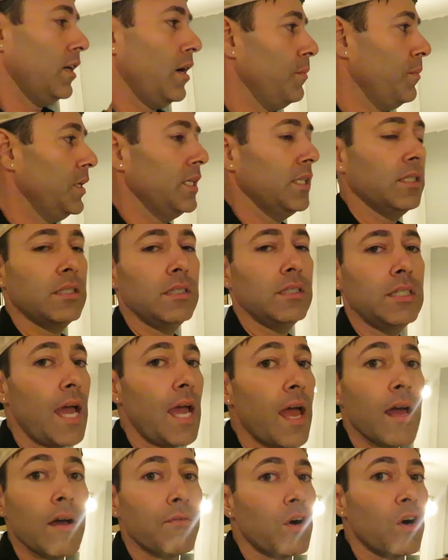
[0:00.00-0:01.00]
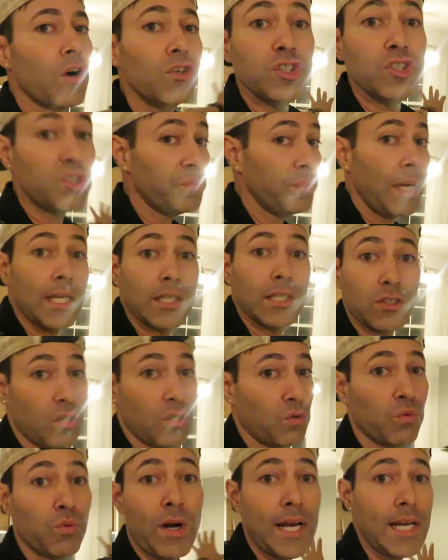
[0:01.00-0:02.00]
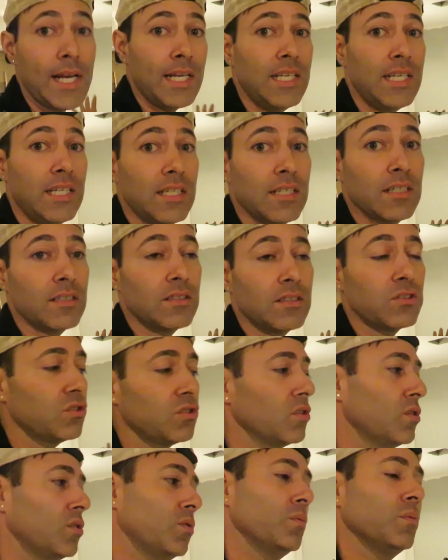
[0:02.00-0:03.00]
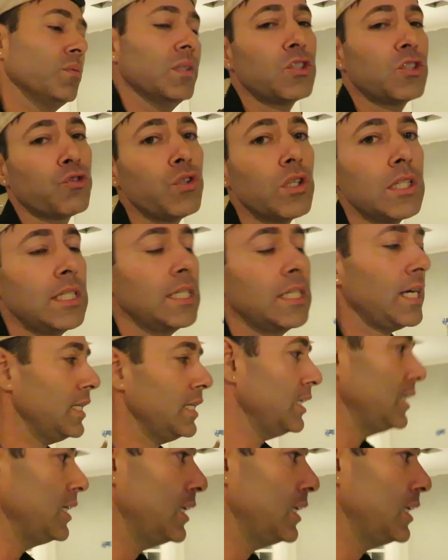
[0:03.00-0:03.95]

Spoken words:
I mean, you have all your space right here. So it's really not